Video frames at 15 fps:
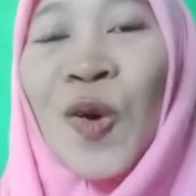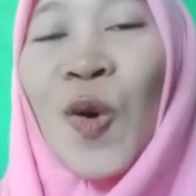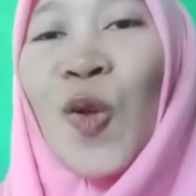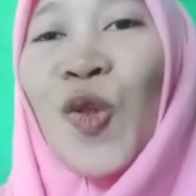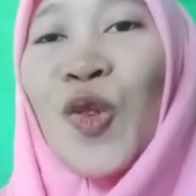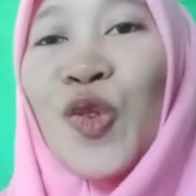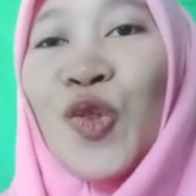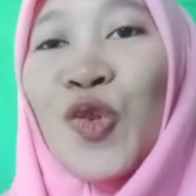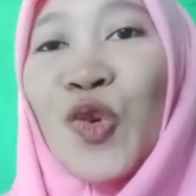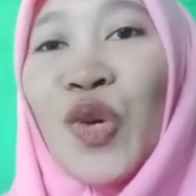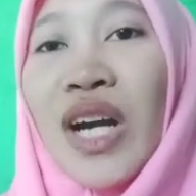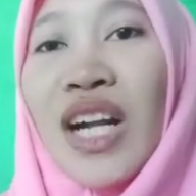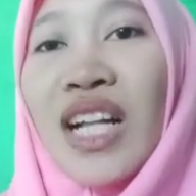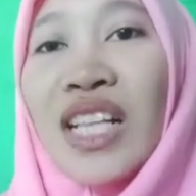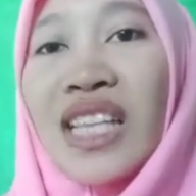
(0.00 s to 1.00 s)

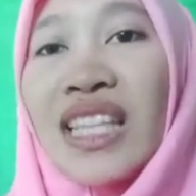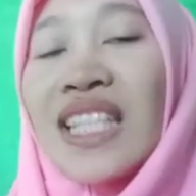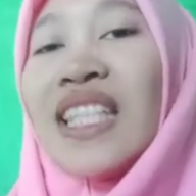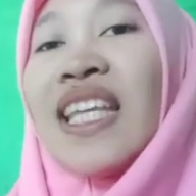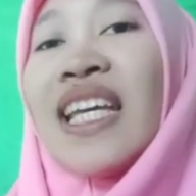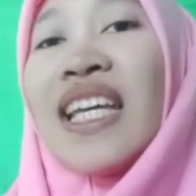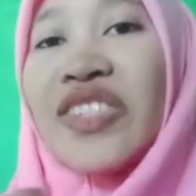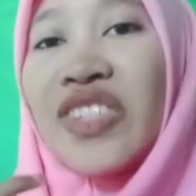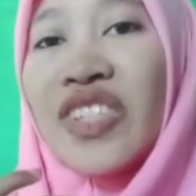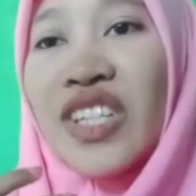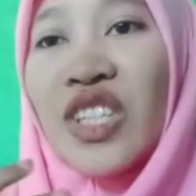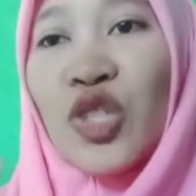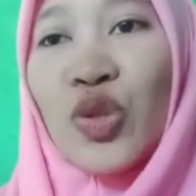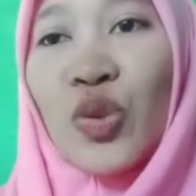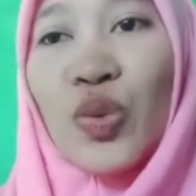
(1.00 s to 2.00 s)
cultural
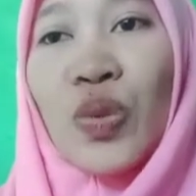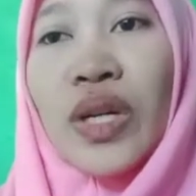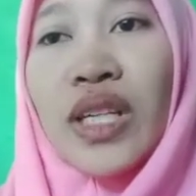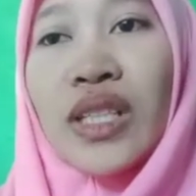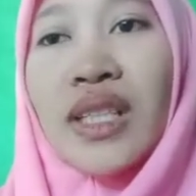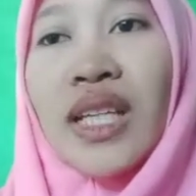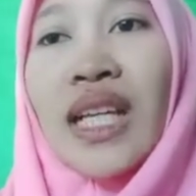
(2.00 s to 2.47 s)
tendency toward